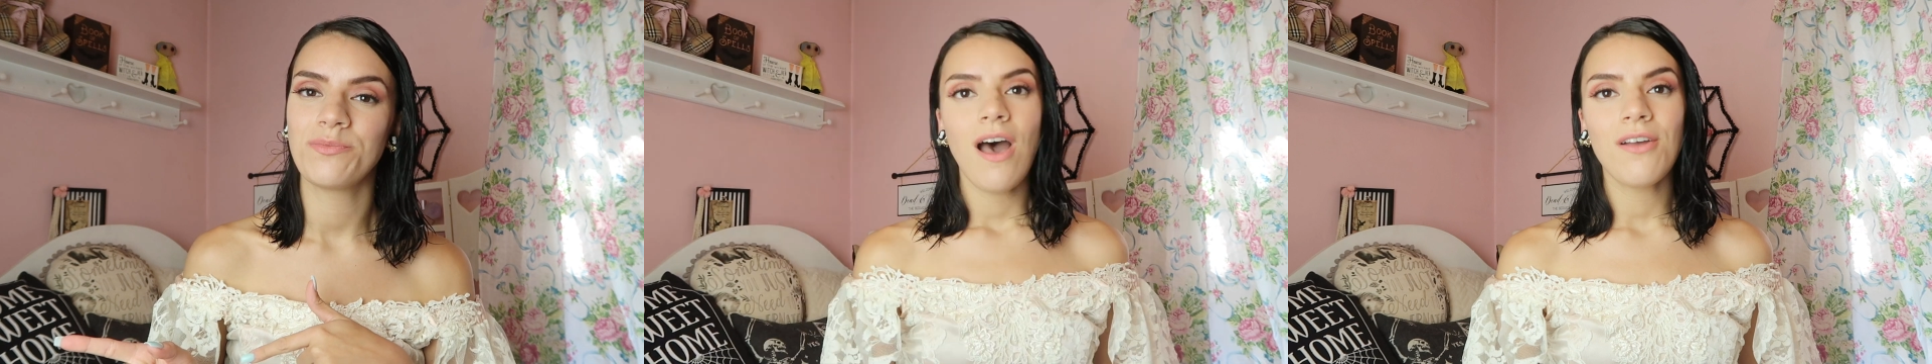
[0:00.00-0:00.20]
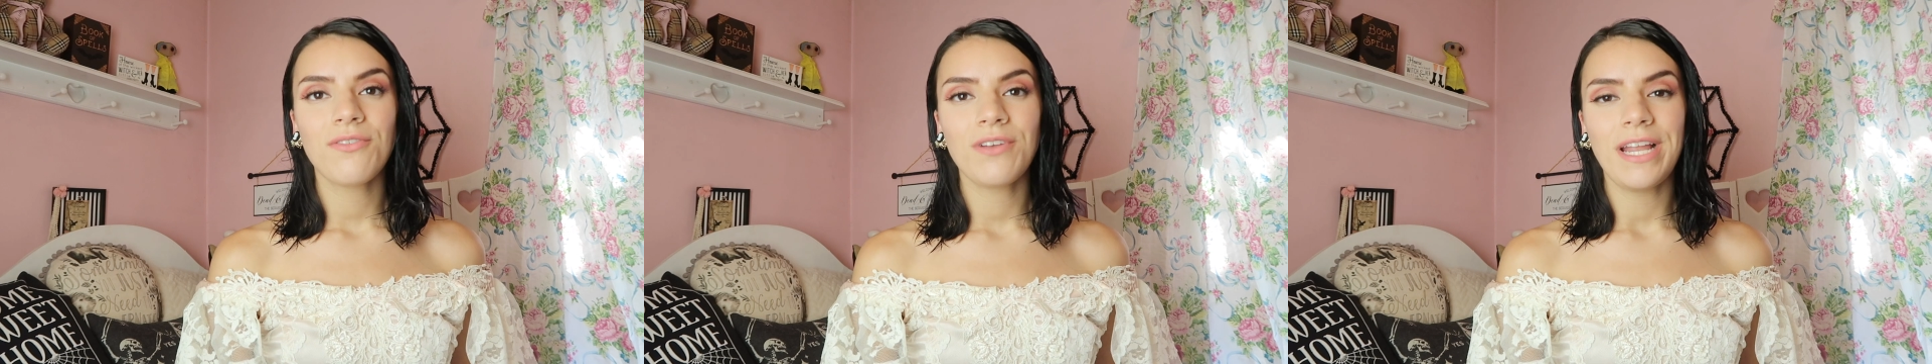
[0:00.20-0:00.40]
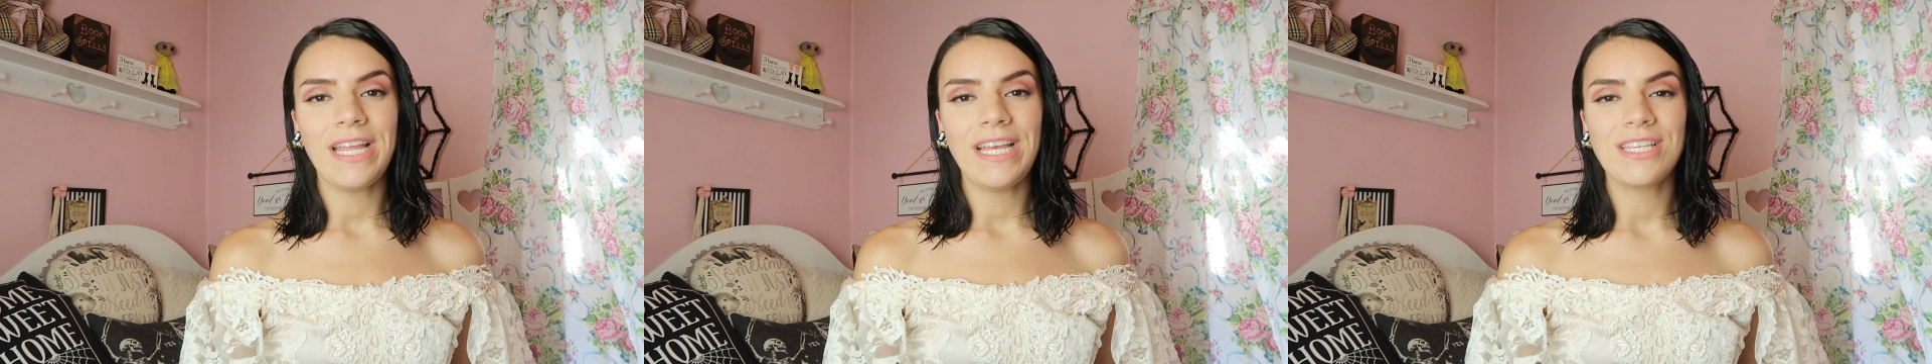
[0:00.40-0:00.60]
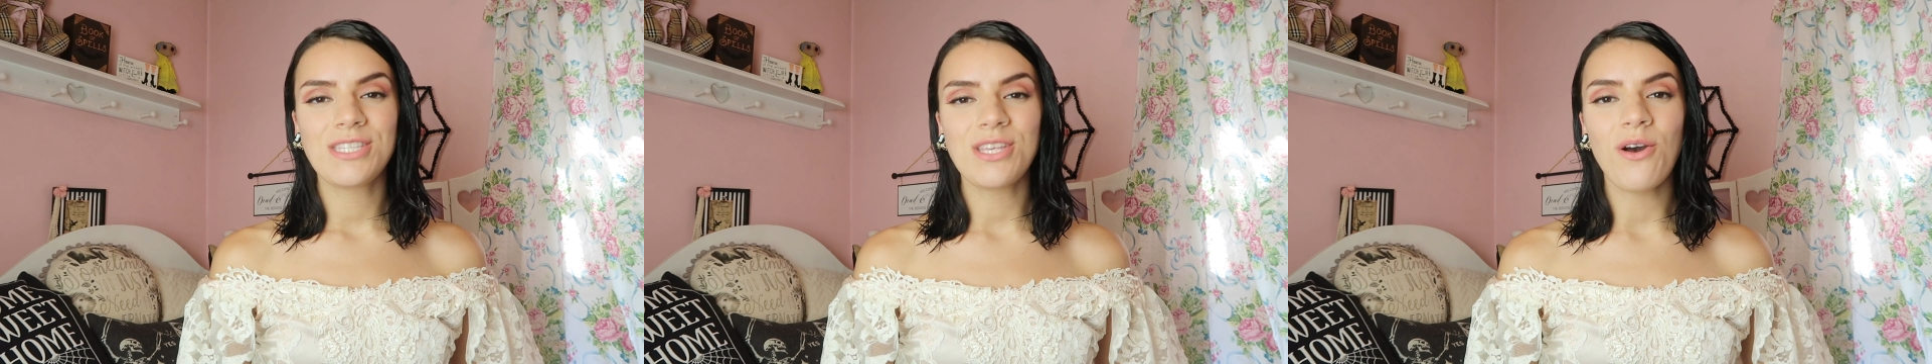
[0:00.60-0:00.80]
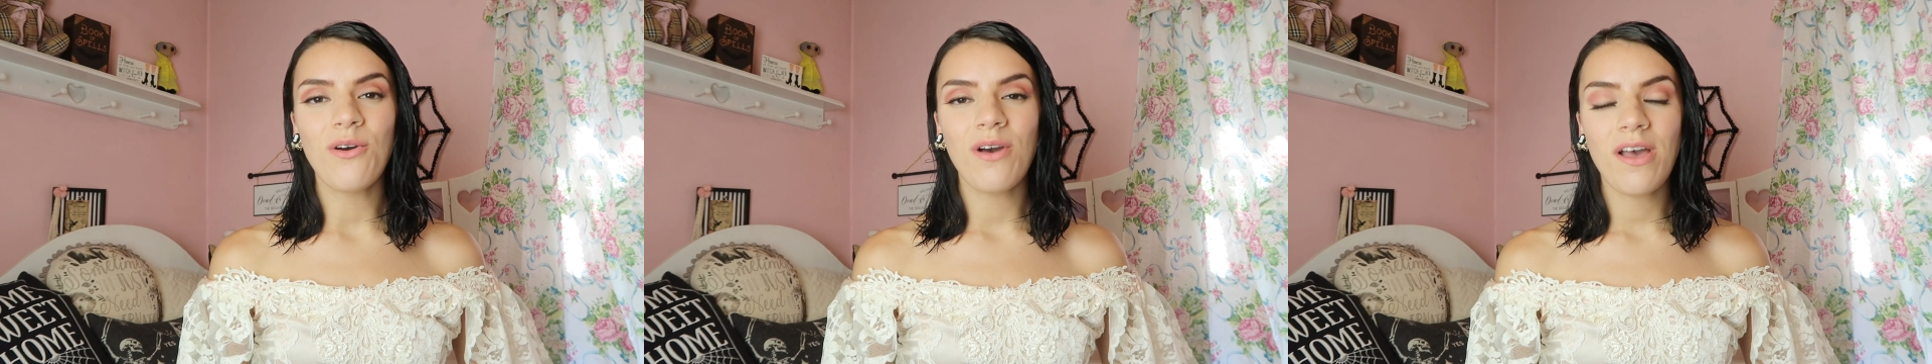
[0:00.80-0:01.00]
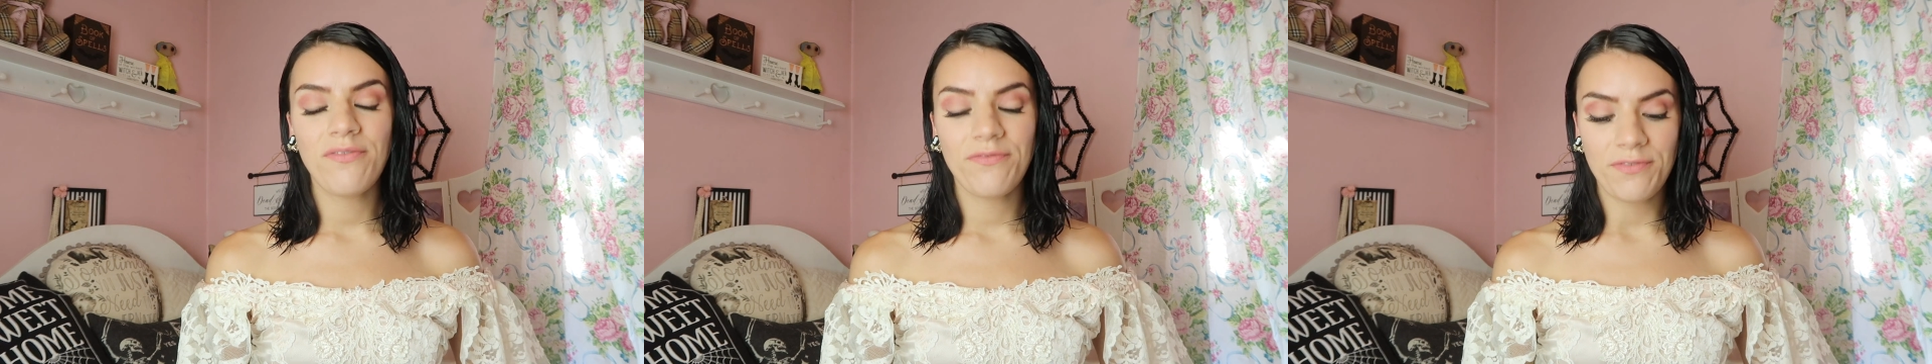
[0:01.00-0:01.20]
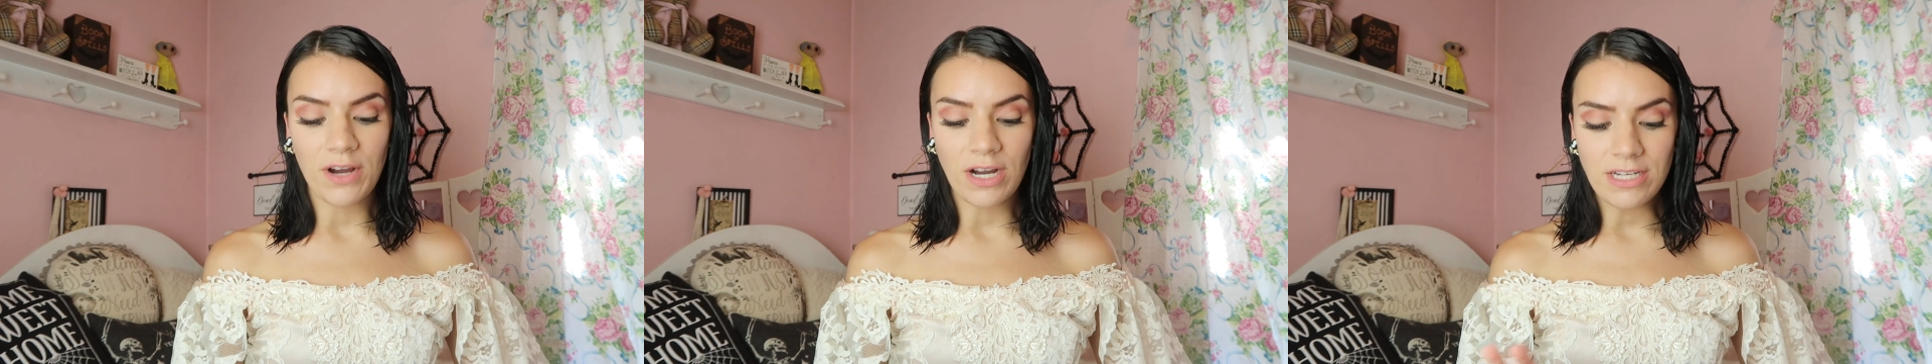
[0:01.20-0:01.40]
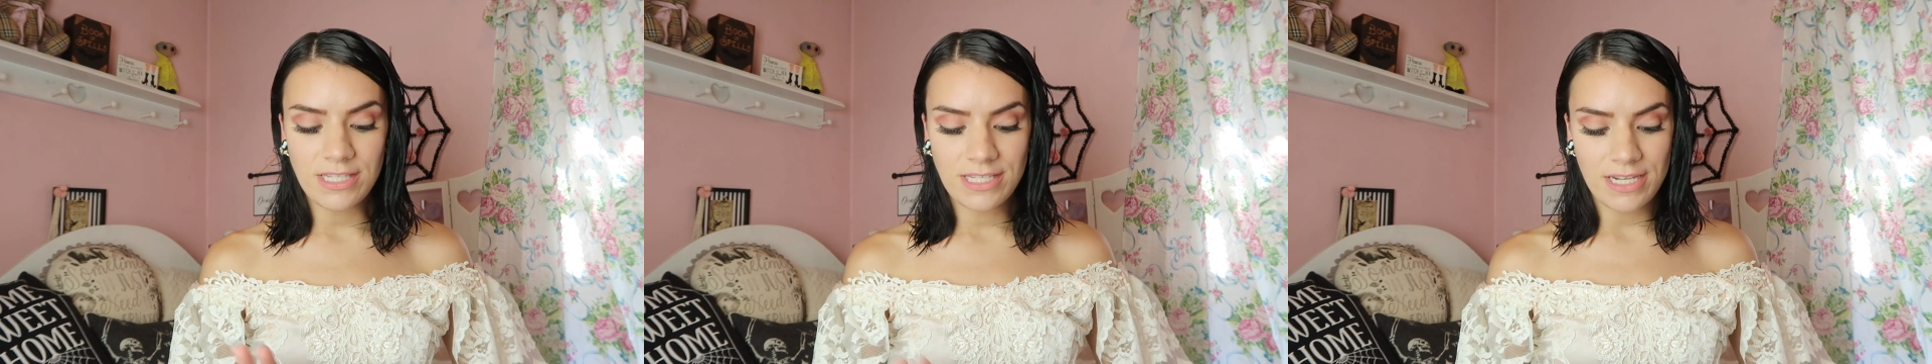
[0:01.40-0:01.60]
Alrighty, so
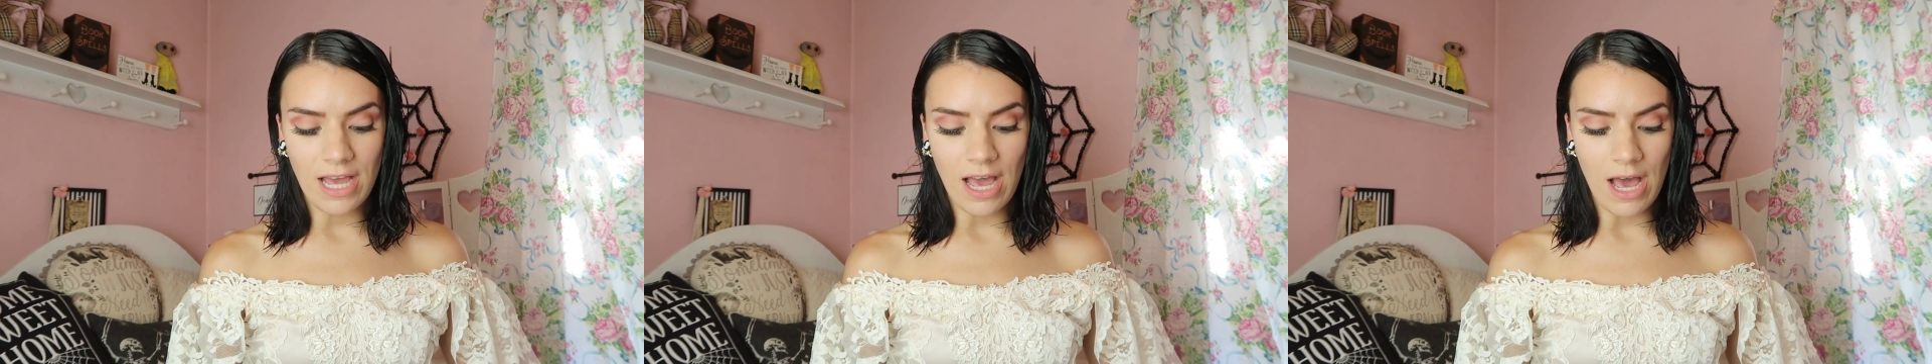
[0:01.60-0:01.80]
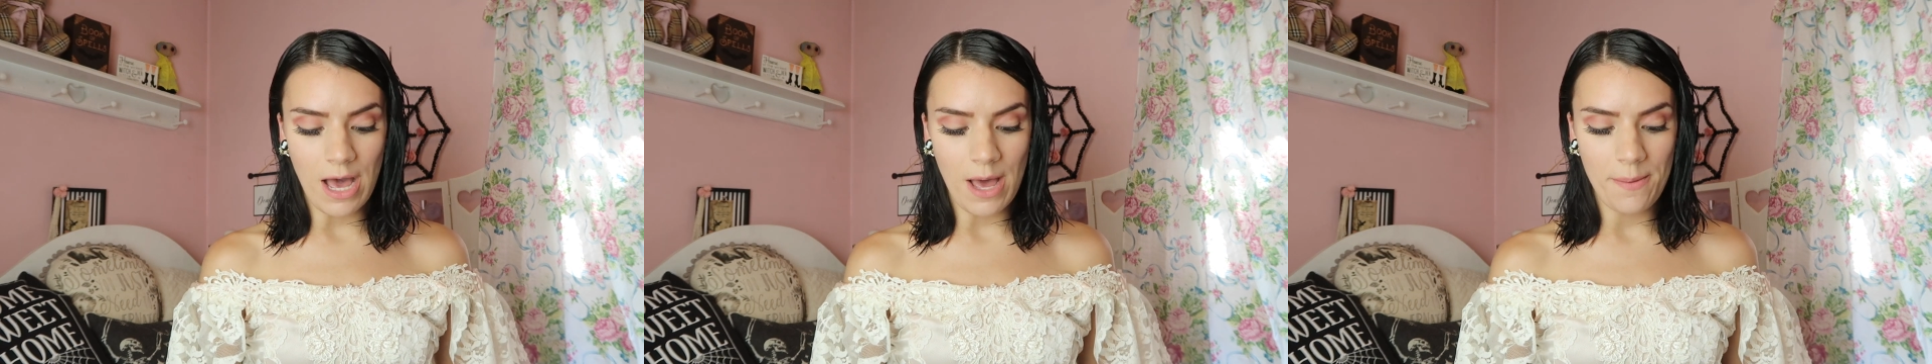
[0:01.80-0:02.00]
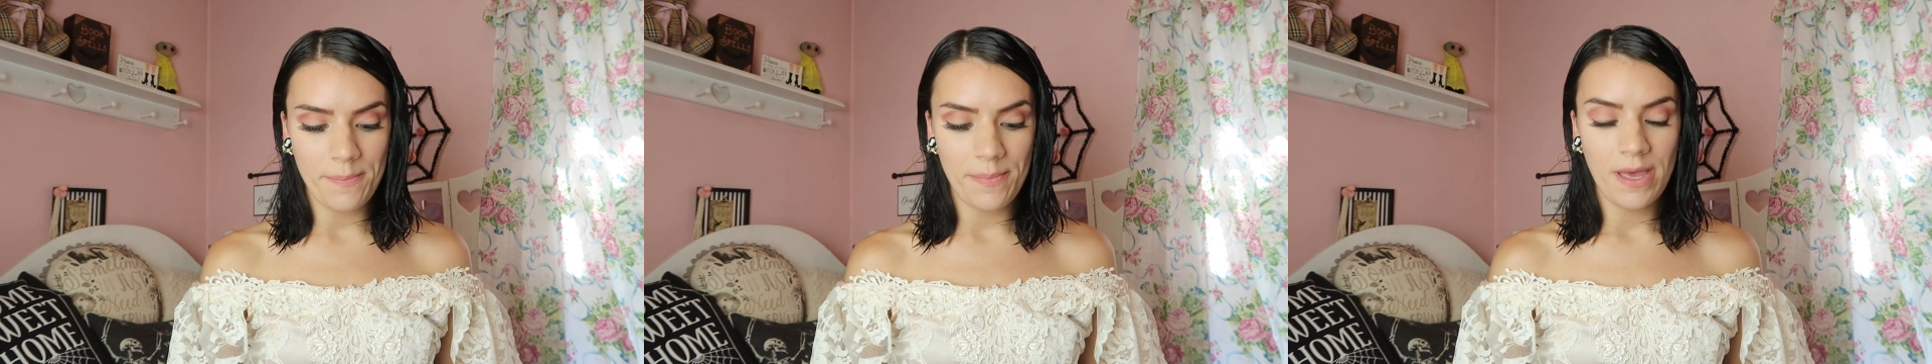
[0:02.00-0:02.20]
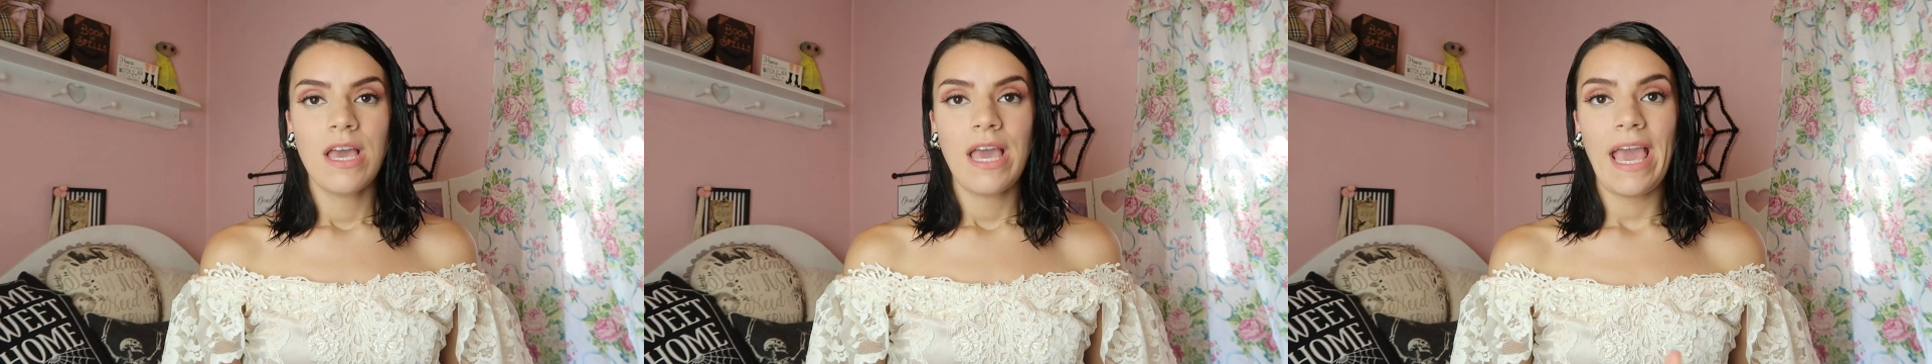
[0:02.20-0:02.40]
first up,